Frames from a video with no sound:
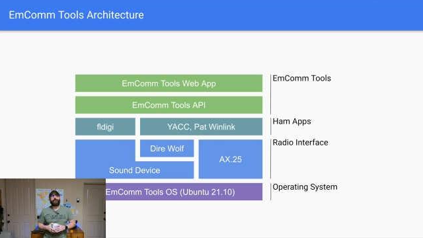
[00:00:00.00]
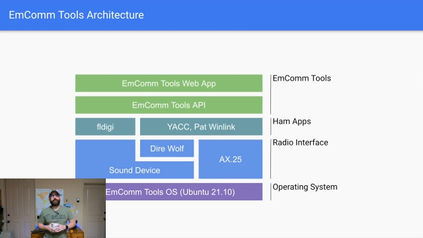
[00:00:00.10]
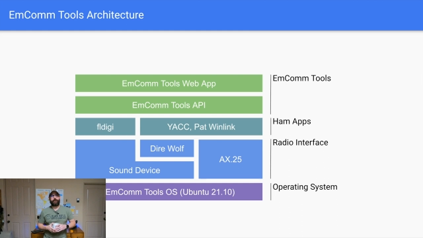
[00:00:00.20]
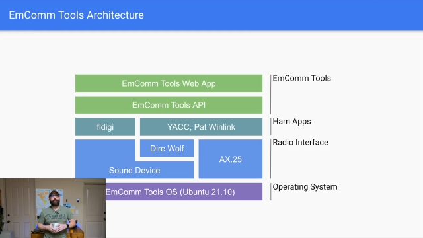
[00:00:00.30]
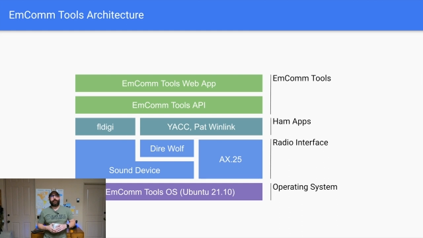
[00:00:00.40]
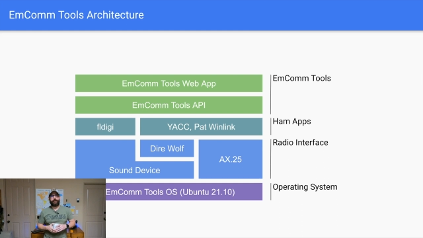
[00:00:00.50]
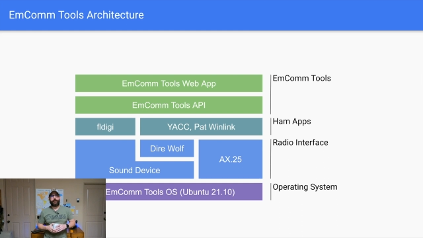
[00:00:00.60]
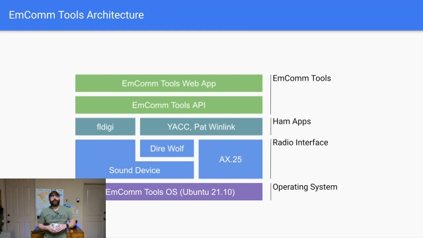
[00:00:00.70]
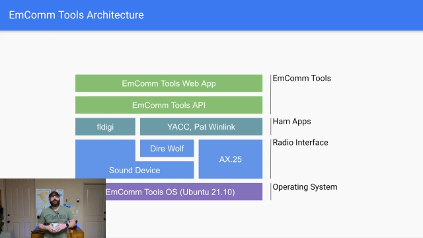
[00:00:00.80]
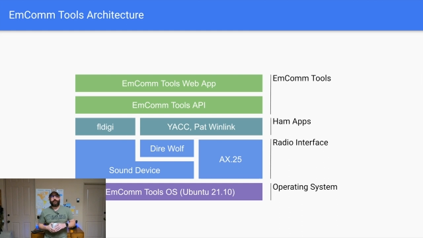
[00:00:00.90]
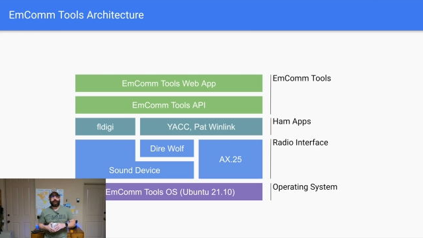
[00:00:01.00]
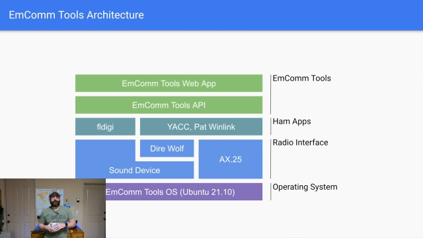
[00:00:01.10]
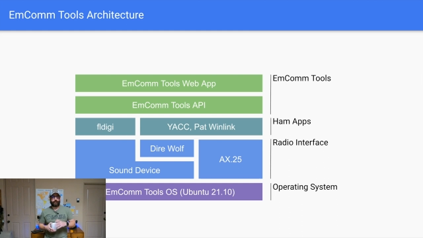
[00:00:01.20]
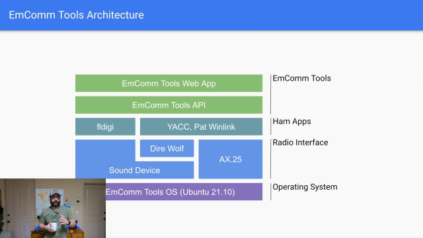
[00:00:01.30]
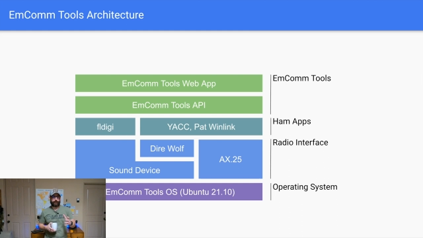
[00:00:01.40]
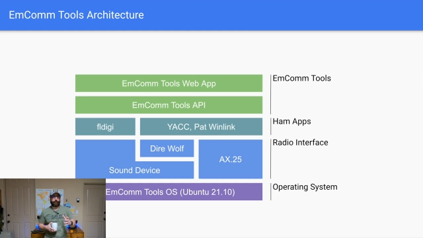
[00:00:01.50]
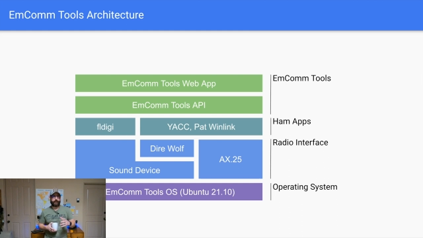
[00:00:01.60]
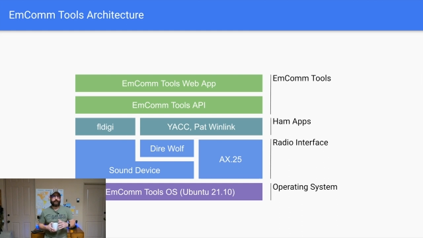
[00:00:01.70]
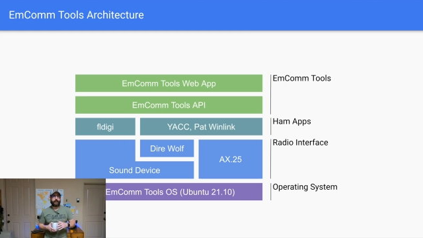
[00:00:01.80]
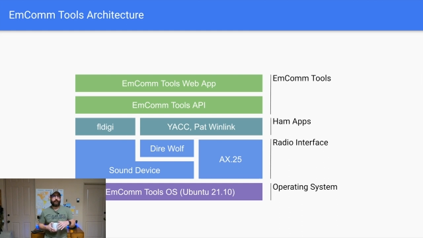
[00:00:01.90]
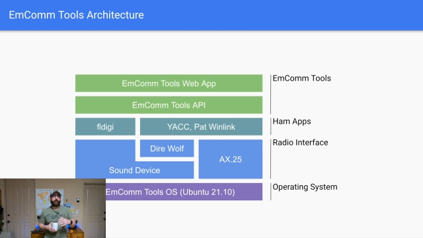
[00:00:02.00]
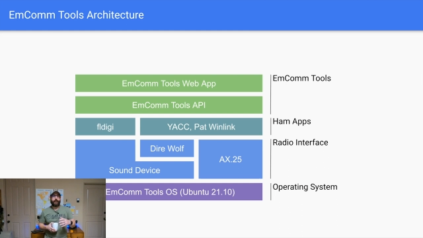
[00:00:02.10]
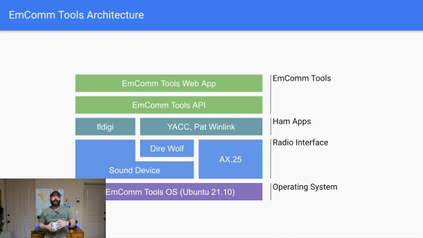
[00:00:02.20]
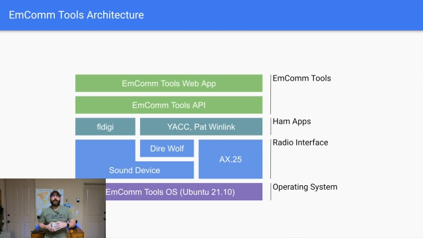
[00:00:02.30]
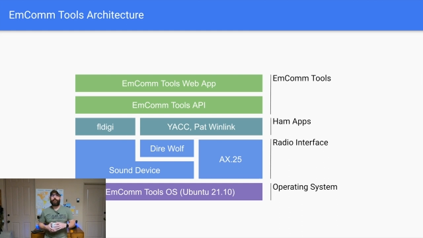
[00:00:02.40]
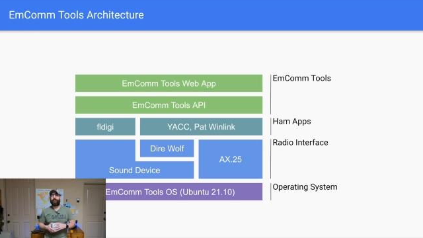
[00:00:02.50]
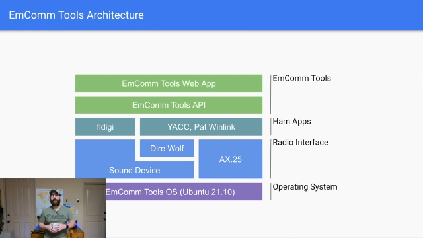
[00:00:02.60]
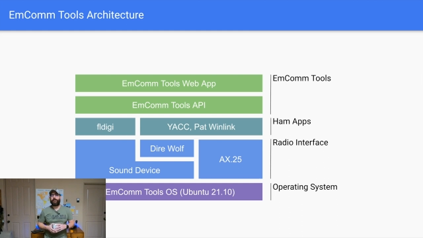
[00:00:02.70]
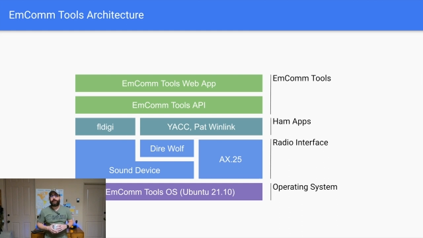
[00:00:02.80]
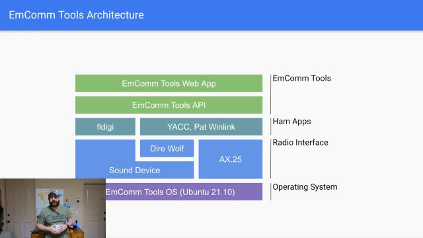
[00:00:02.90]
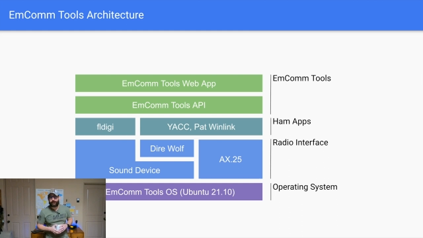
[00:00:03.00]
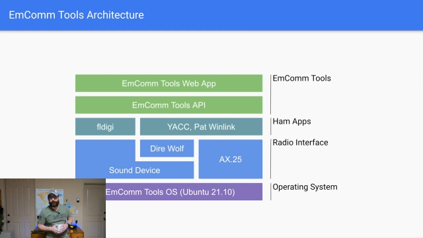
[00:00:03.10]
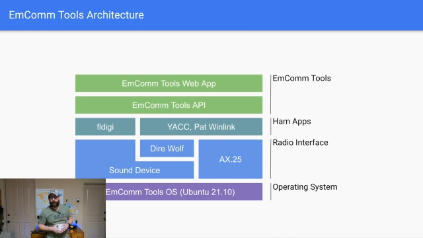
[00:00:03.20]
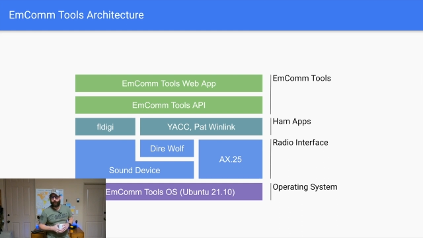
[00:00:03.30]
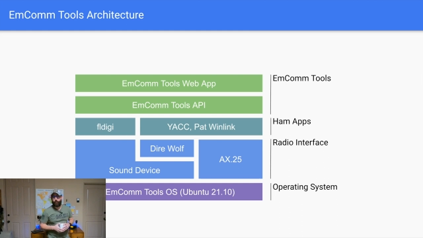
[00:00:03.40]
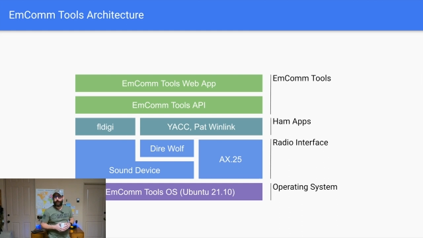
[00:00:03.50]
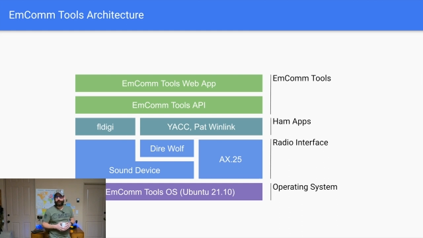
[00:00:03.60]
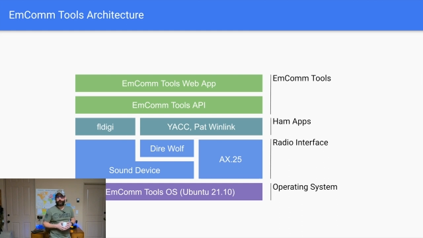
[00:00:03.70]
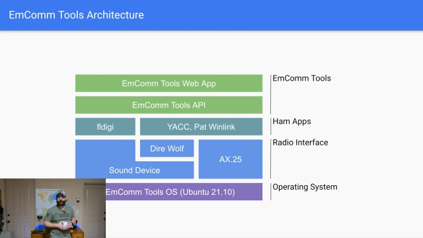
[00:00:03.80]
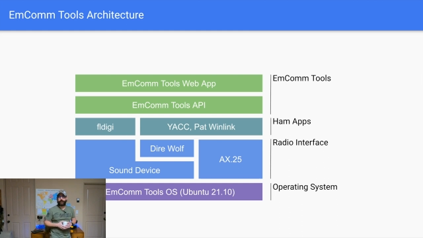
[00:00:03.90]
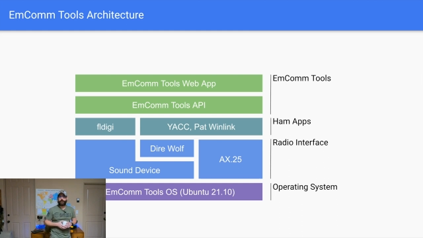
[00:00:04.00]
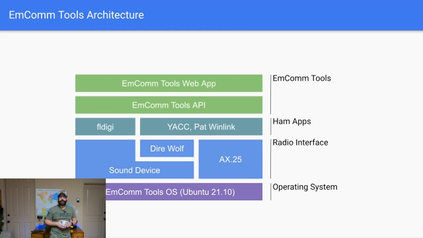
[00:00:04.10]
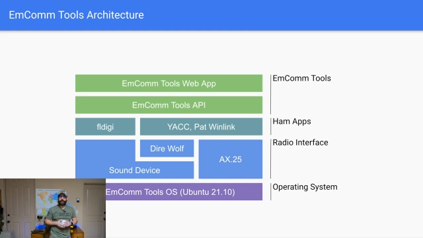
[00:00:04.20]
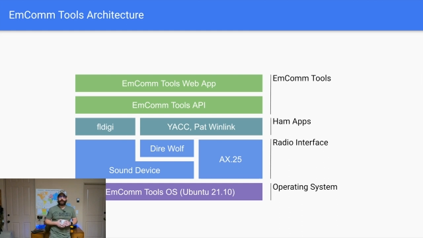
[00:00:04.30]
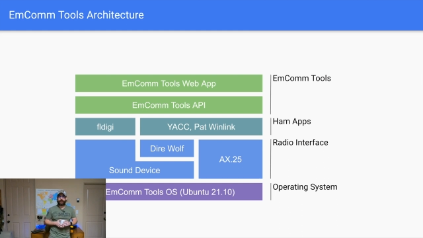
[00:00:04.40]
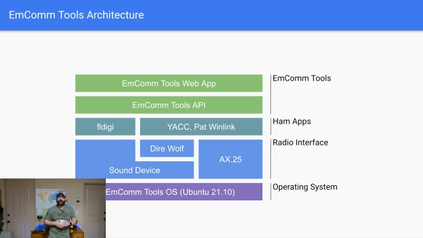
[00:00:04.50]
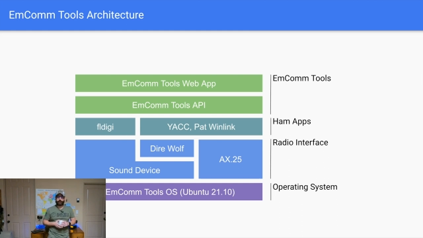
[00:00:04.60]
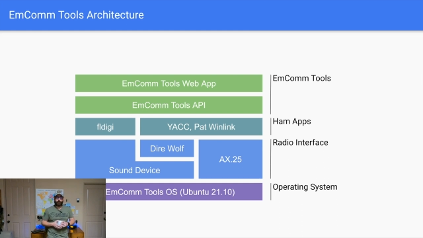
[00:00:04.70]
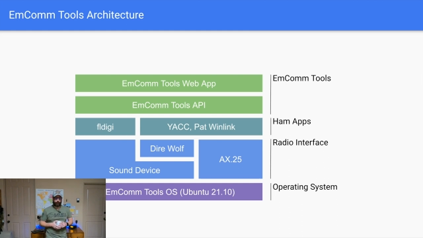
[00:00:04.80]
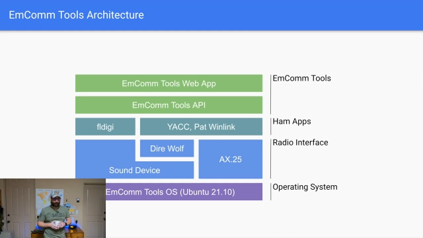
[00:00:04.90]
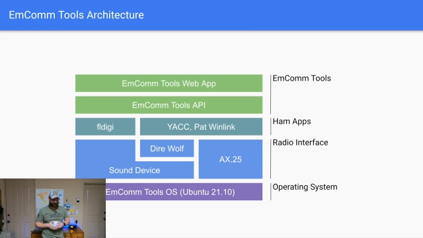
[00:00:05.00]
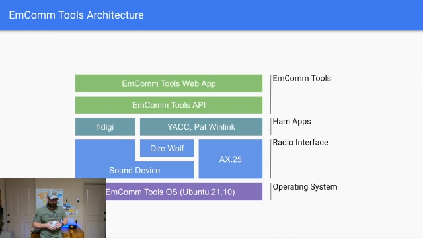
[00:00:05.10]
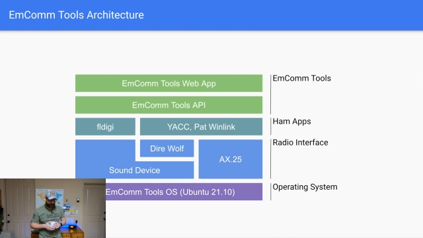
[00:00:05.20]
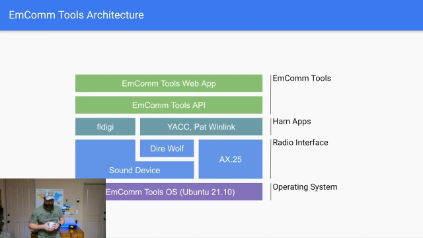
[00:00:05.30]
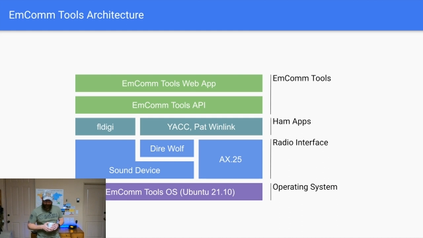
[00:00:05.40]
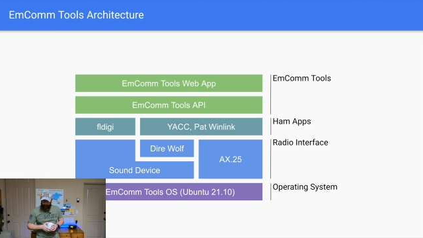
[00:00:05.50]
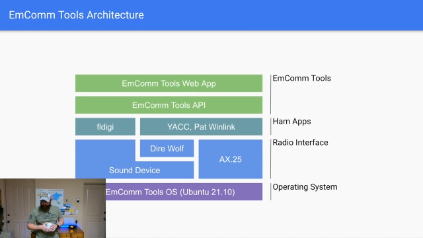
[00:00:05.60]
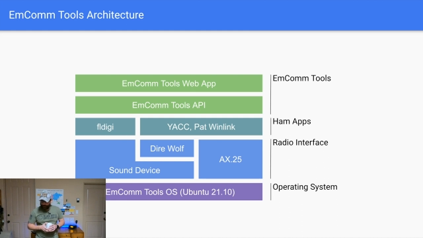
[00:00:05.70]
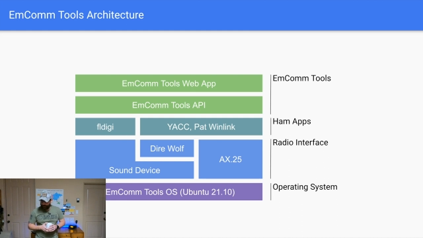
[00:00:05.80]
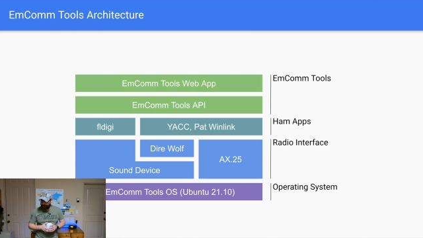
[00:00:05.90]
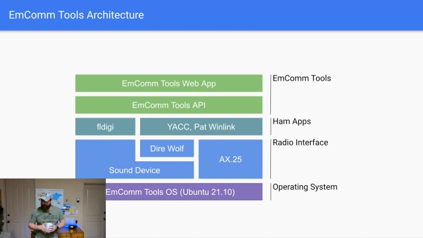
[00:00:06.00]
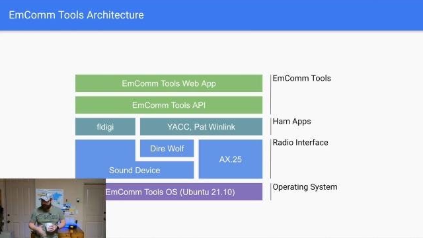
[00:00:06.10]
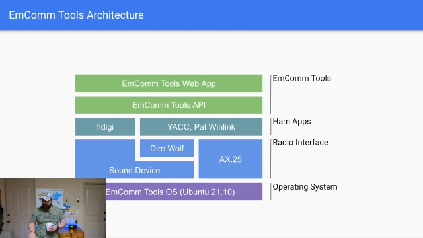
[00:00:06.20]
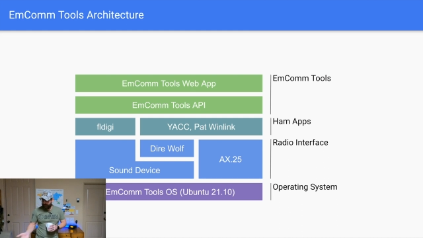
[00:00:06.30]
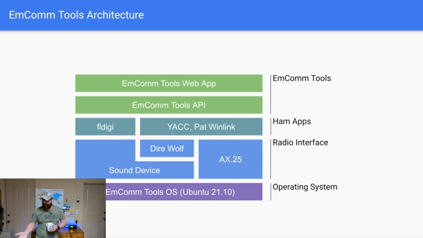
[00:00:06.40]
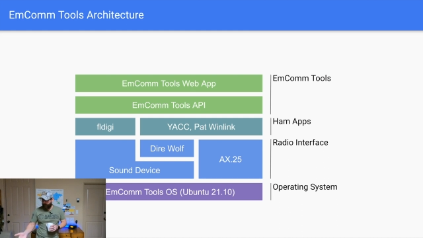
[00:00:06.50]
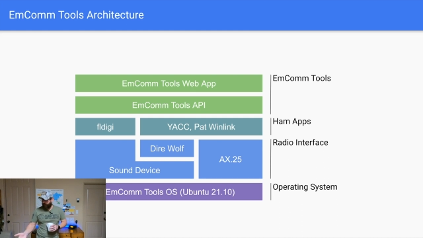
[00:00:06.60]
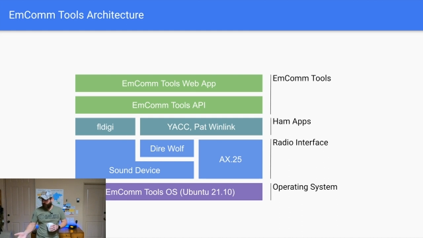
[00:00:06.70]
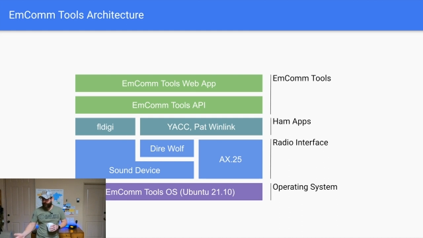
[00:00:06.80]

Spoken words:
Nobody's mouth can be seen.